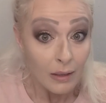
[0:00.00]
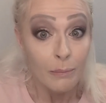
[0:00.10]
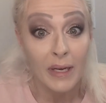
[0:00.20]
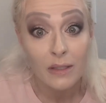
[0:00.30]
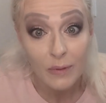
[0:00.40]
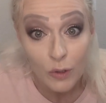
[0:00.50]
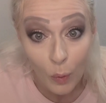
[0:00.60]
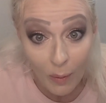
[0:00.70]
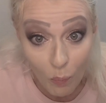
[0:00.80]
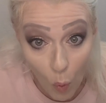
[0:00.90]
makes me
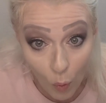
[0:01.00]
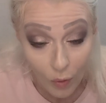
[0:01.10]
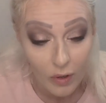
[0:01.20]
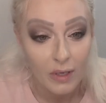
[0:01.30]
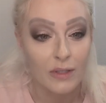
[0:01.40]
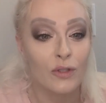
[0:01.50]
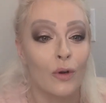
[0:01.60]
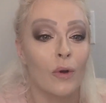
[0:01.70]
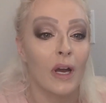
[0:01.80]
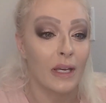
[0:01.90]
sweat more. And
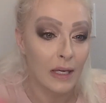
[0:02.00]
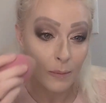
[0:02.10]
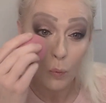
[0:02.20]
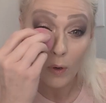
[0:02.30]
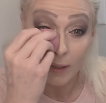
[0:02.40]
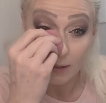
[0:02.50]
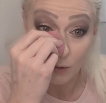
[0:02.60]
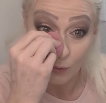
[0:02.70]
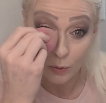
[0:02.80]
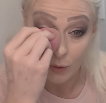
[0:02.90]
so I keep wanting
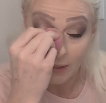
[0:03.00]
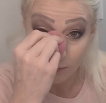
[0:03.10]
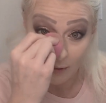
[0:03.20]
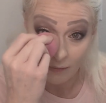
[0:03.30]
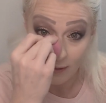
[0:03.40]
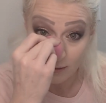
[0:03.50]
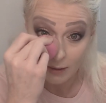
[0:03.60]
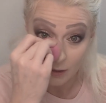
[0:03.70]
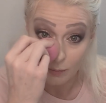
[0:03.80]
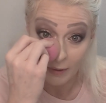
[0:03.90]
to scratch my face,
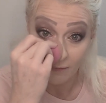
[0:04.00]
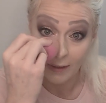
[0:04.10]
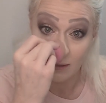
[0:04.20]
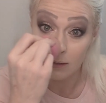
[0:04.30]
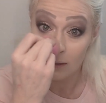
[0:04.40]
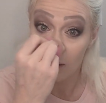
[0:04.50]
touch my face.